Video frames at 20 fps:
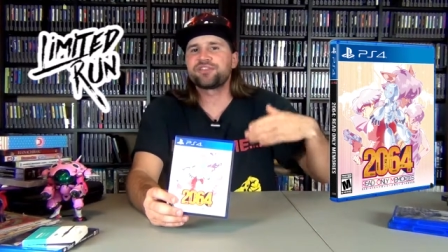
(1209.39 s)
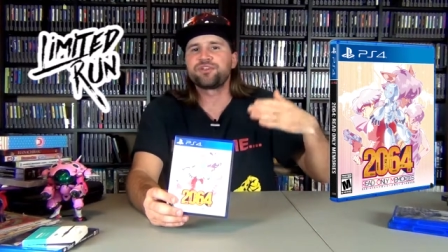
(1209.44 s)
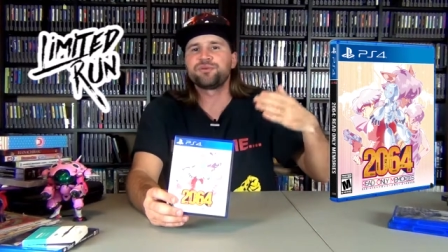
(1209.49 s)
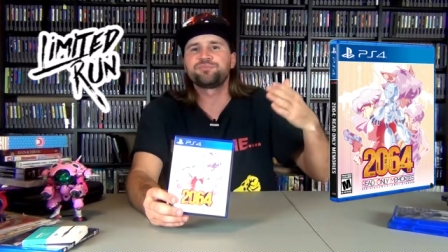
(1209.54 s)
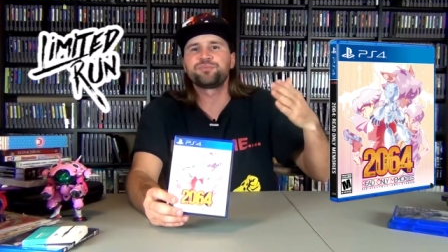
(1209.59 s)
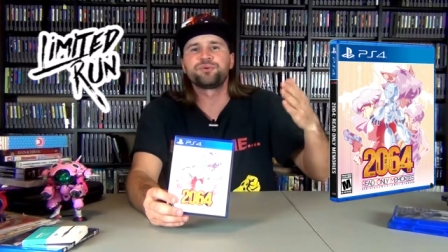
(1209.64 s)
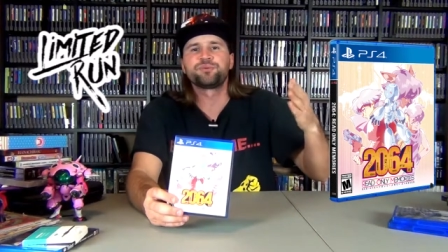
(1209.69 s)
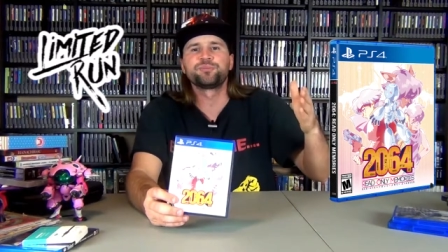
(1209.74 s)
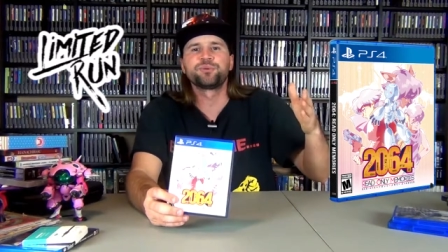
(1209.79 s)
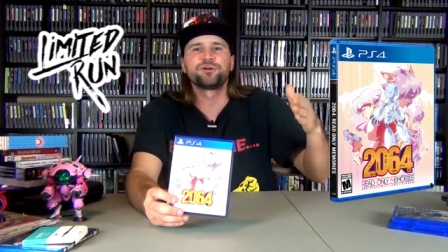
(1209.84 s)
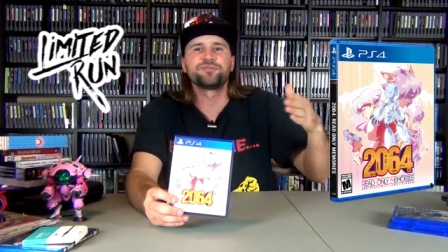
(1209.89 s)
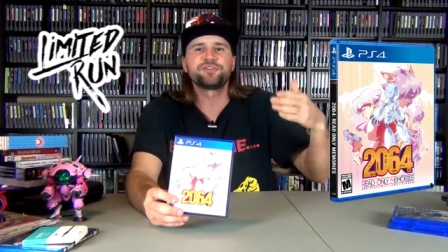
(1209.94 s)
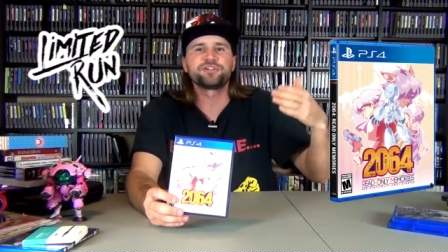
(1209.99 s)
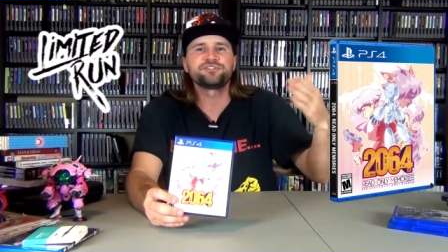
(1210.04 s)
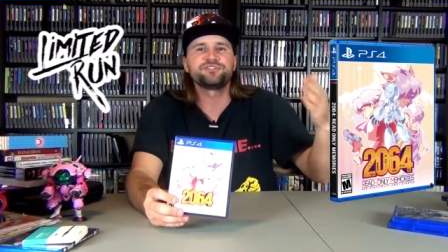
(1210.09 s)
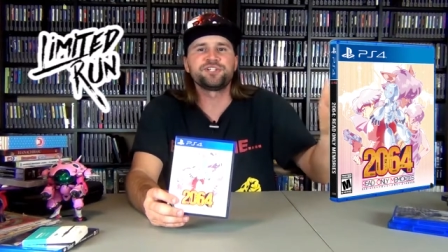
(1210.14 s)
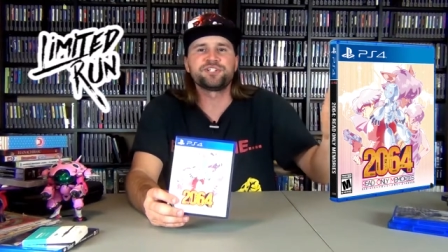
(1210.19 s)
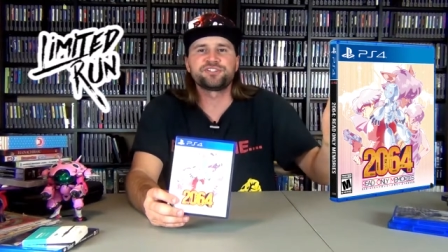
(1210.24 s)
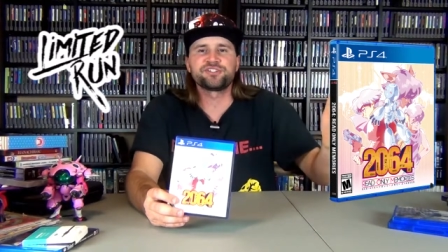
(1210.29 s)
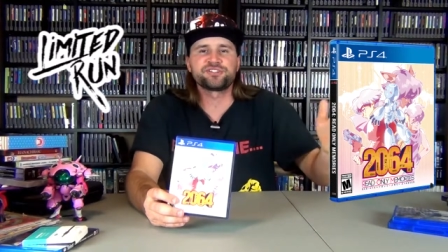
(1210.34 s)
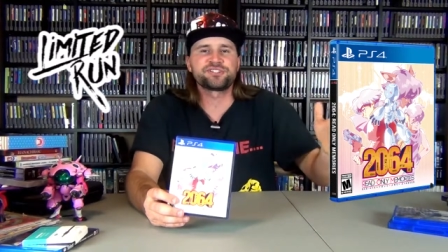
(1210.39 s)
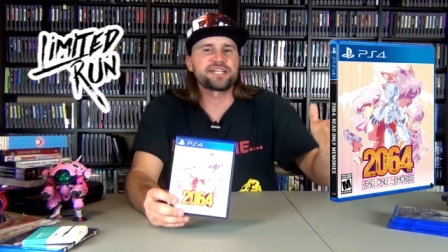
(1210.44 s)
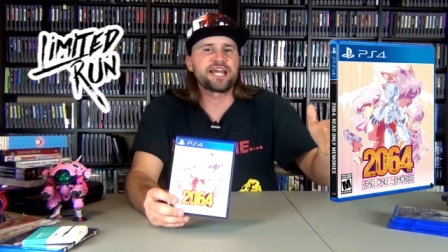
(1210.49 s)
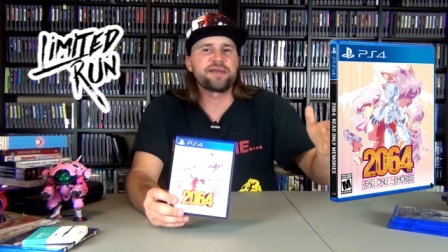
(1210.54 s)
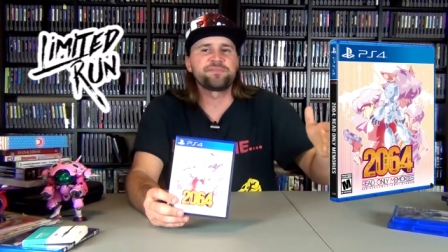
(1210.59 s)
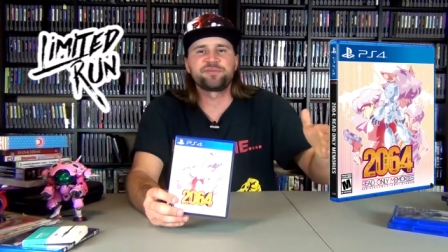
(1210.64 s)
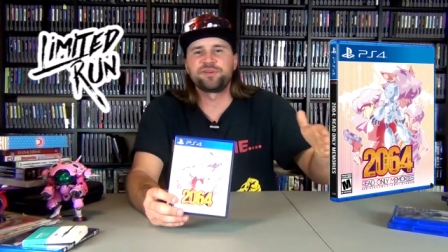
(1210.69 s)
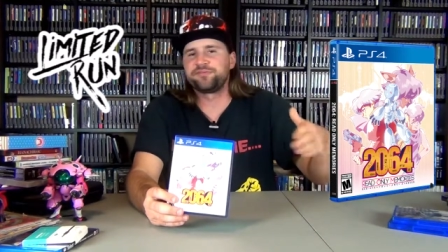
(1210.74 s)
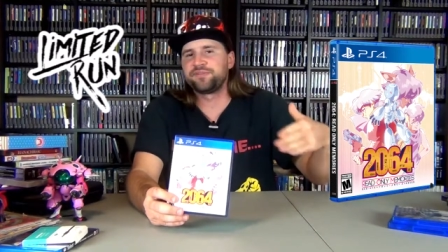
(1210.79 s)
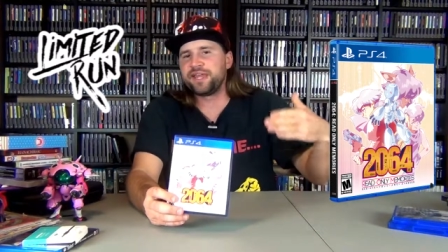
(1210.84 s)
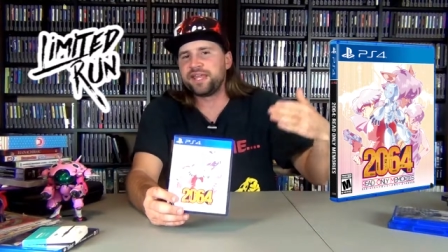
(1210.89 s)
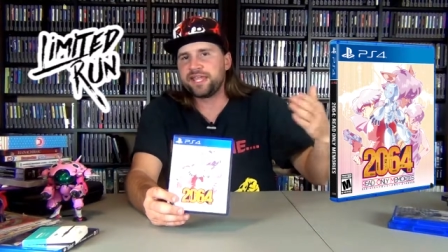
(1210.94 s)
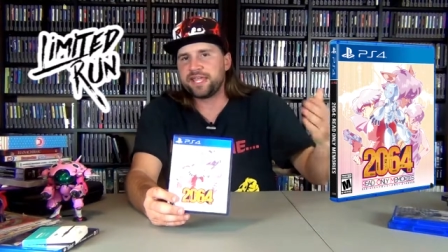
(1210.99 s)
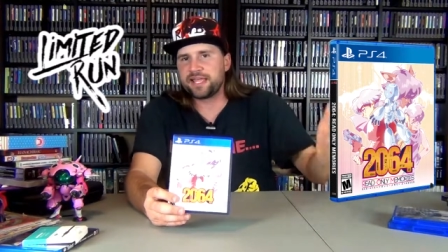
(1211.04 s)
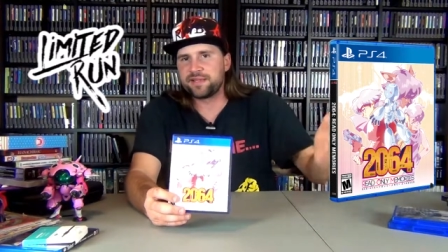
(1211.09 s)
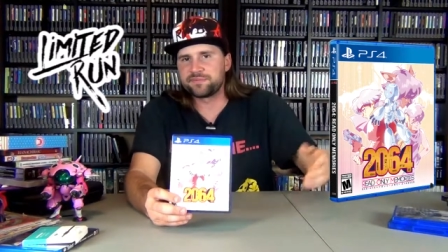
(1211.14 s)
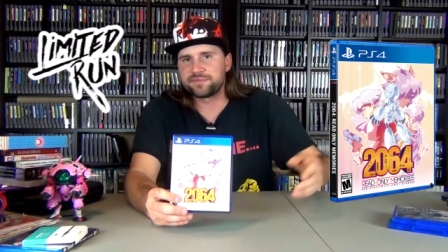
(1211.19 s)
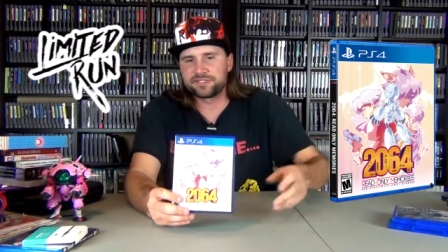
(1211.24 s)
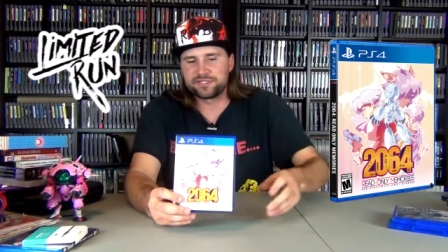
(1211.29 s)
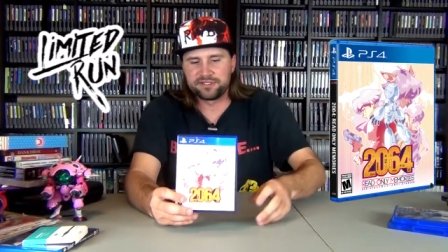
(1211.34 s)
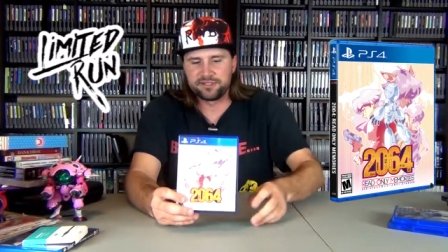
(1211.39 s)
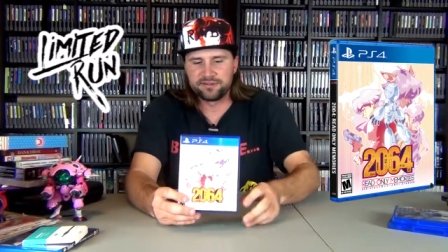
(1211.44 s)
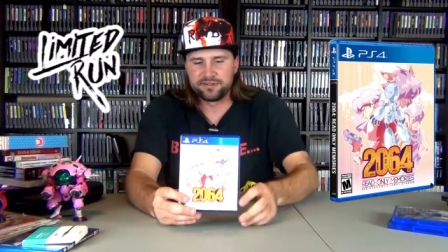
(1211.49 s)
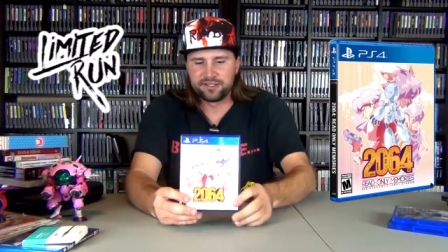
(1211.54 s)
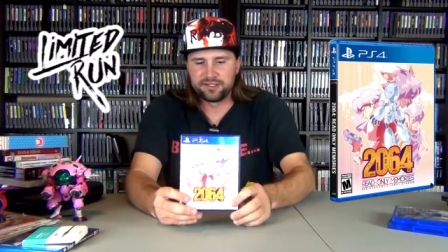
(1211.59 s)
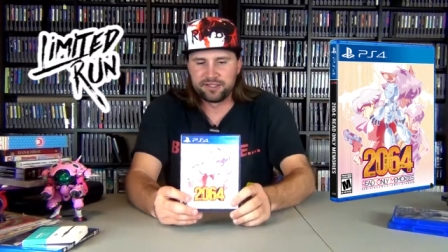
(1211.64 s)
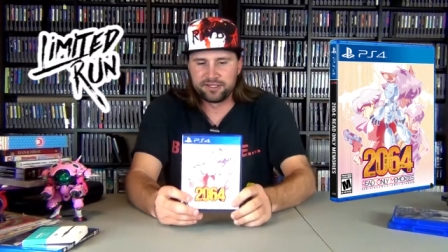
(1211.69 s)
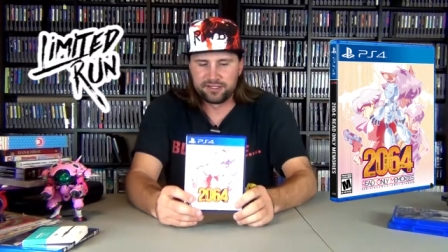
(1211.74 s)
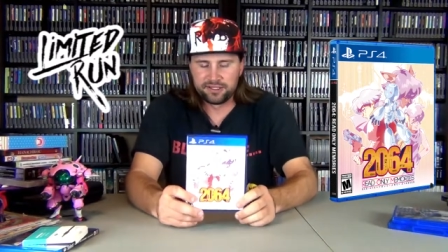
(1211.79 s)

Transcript: anthropomorphic creatures type of games.